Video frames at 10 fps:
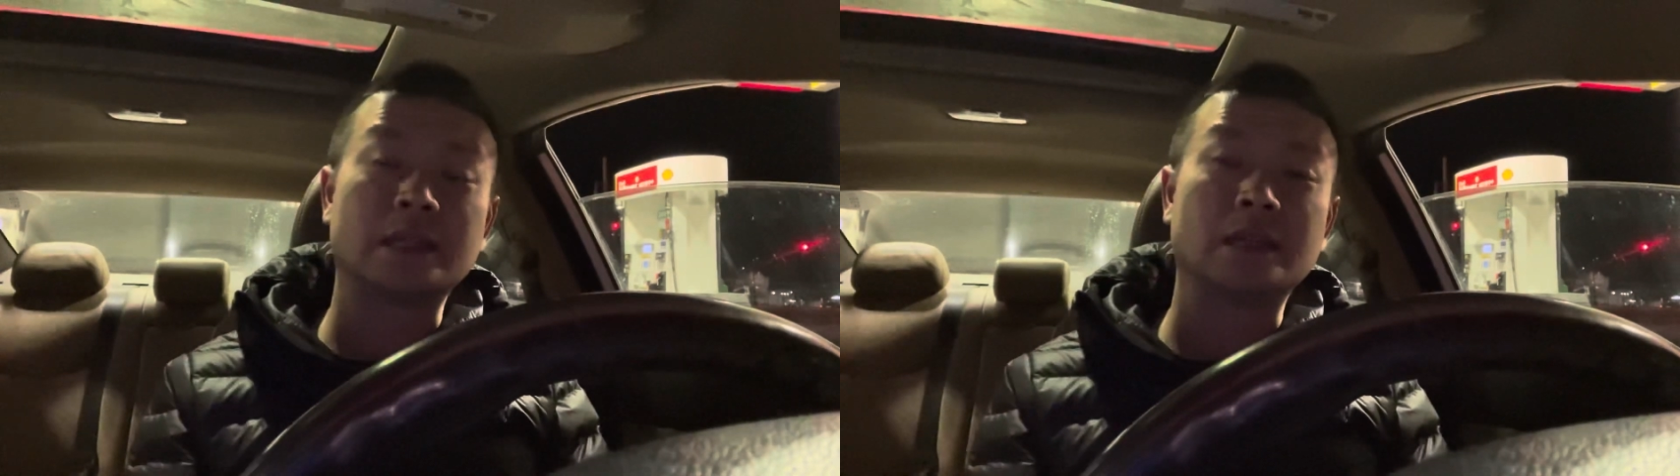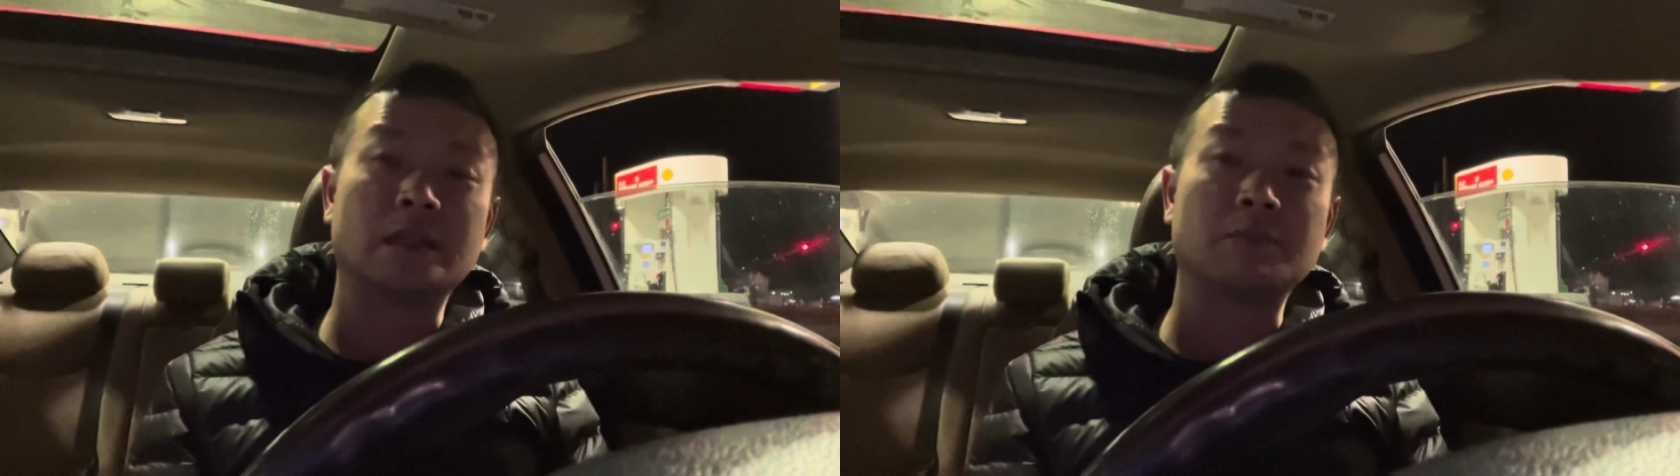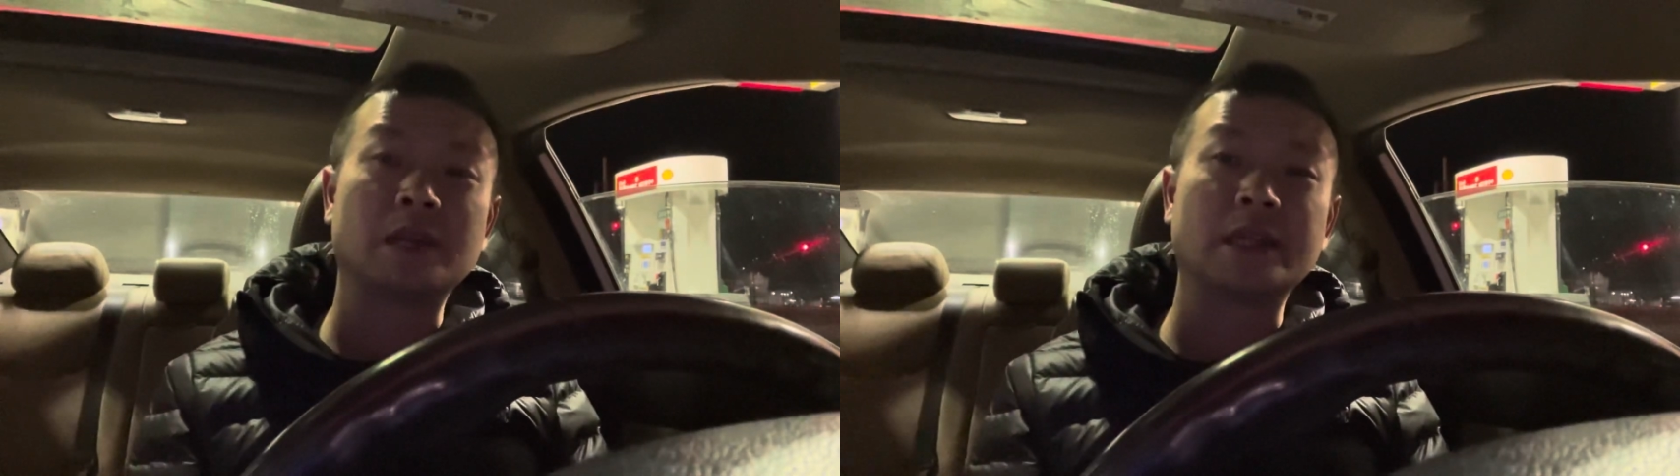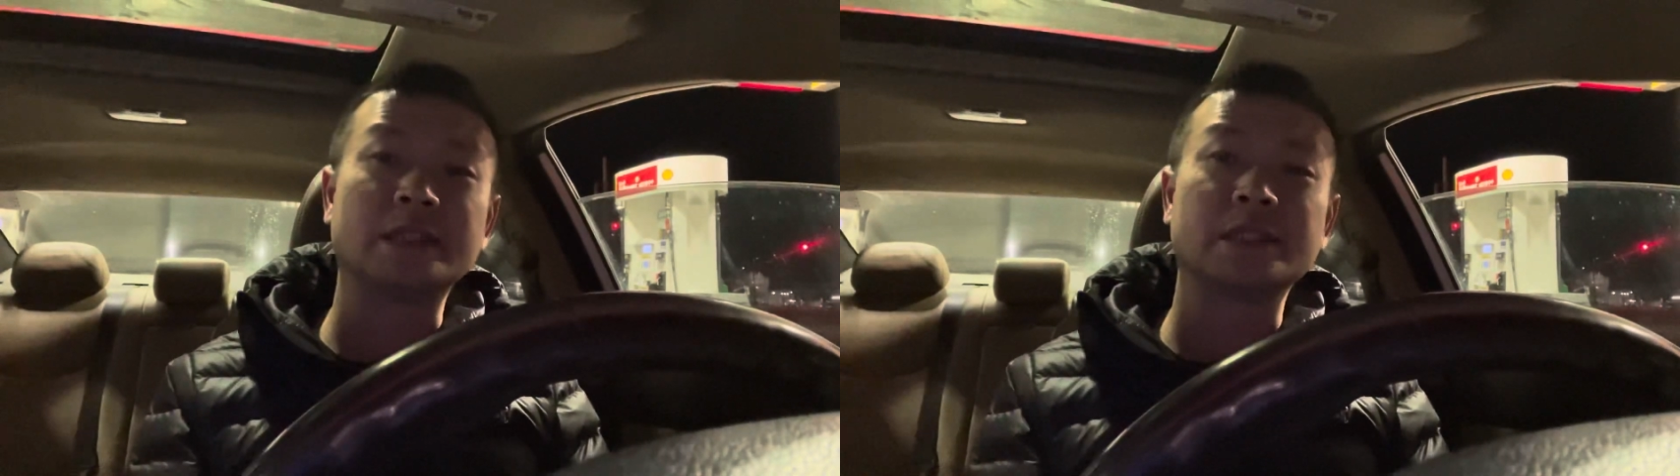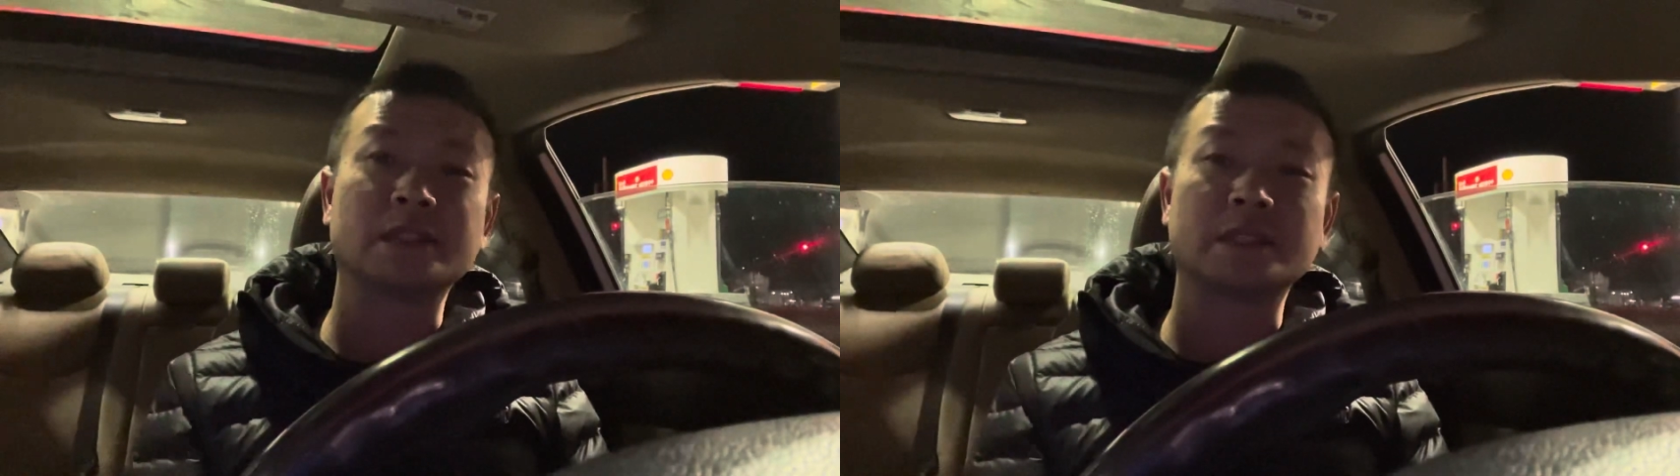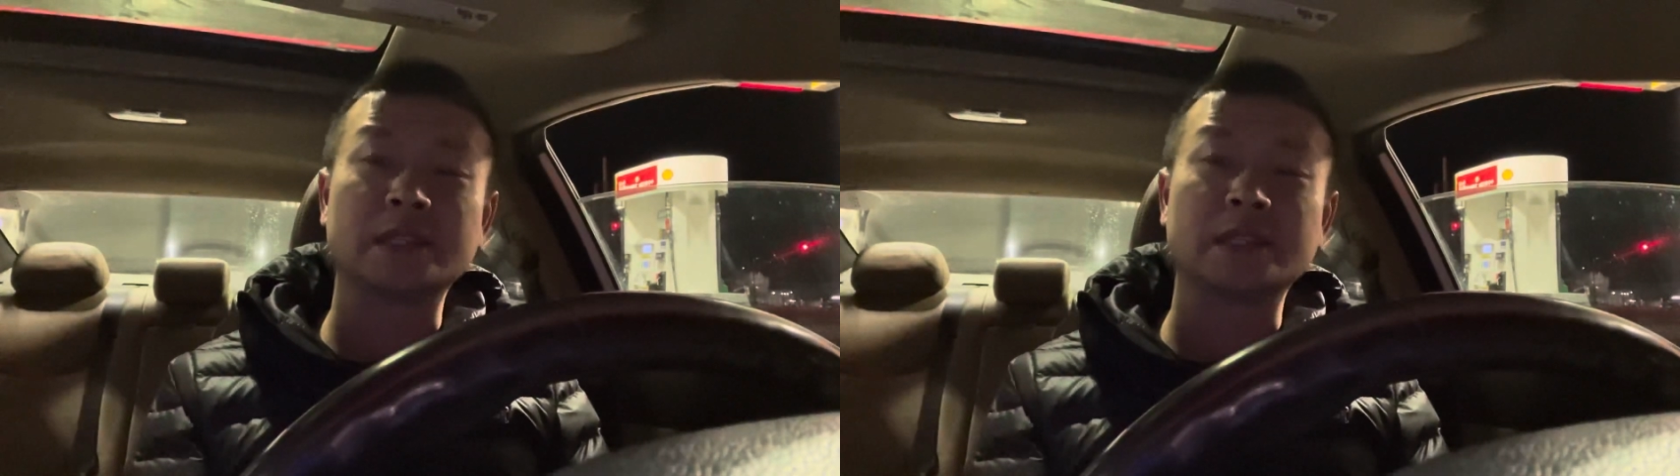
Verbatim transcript: uh, I'm planning to,